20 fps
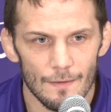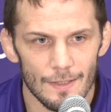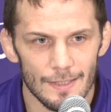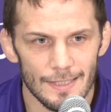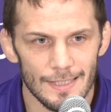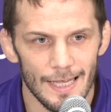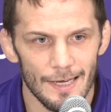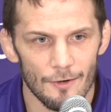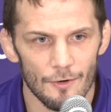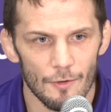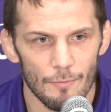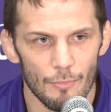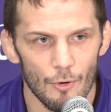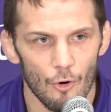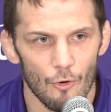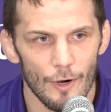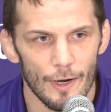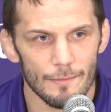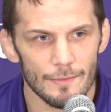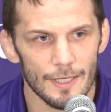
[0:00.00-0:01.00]
standard of the
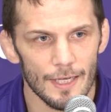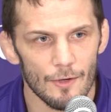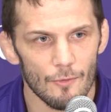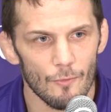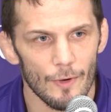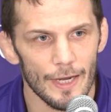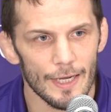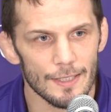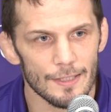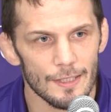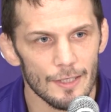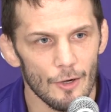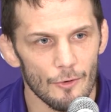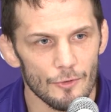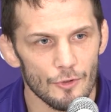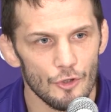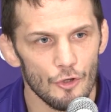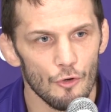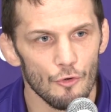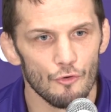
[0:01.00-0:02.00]
program's getting raised. You know,
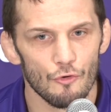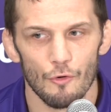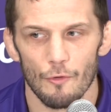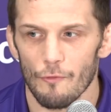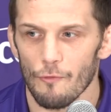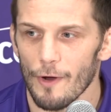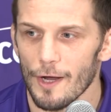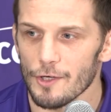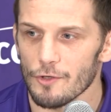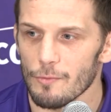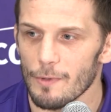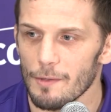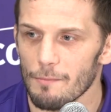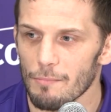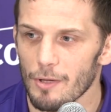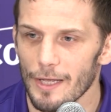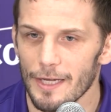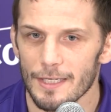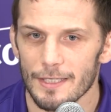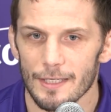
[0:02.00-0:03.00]
two true freshmen
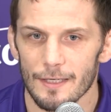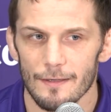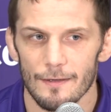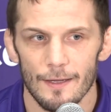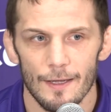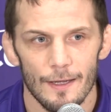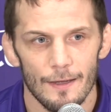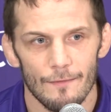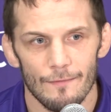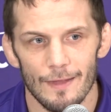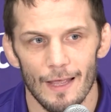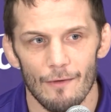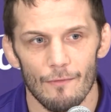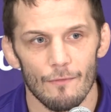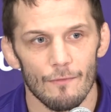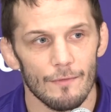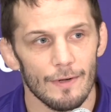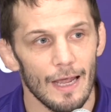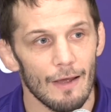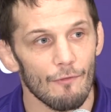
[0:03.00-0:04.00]
placing,
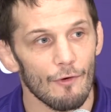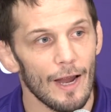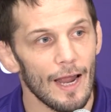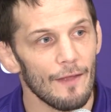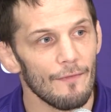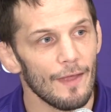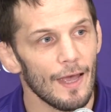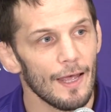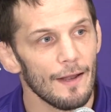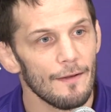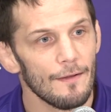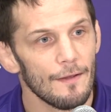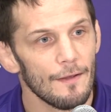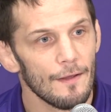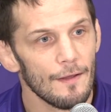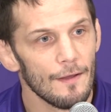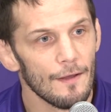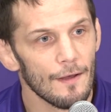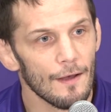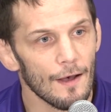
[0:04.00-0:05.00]
never had that.
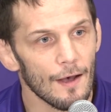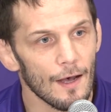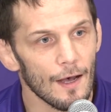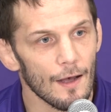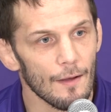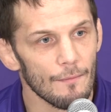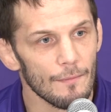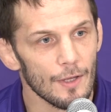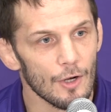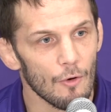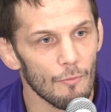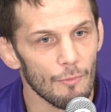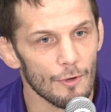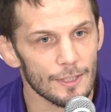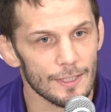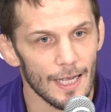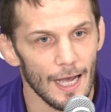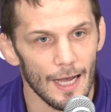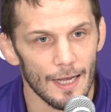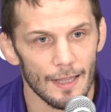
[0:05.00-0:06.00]
You know,
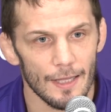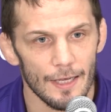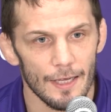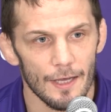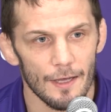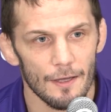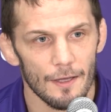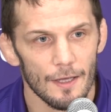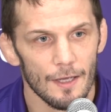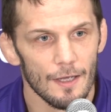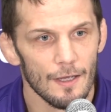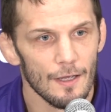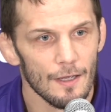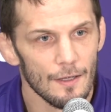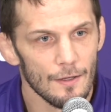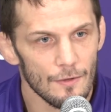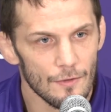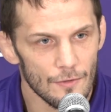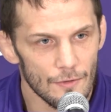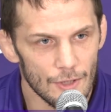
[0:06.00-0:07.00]
Briscaglia,
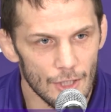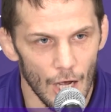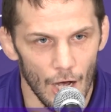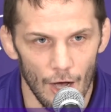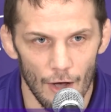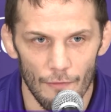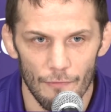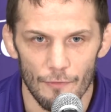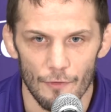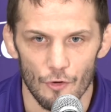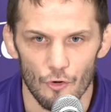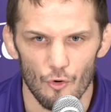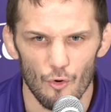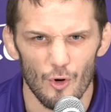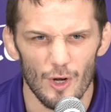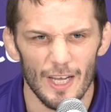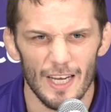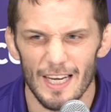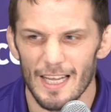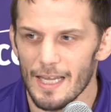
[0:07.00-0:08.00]
tough,
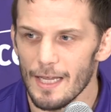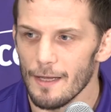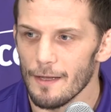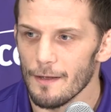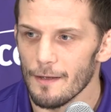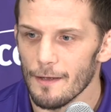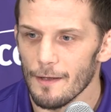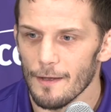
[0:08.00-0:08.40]
gritty,